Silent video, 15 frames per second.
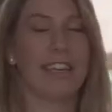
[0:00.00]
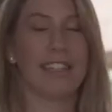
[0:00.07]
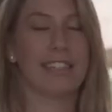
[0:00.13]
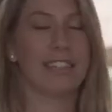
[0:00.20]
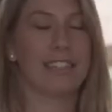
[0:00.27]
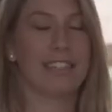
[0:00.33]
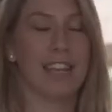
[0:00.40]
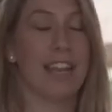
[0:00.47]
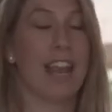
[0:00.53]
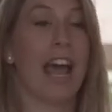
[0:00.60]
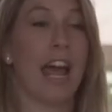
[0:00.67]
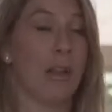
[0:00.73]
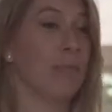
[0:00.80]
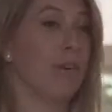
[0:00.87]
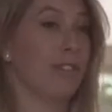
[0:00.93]
is an
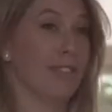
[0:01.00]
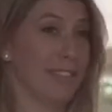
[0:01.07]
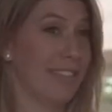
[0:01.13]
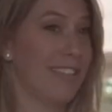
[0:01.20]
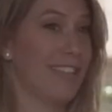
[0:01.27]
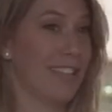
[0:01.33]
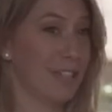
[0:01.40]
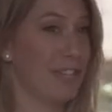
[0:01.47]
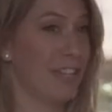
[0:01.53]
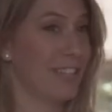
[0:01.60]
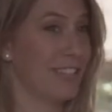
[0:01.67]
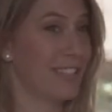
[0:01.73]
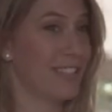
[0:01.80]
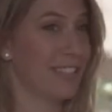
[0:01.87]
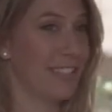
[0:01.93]
animal in the
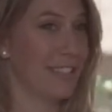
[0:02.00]
sheets.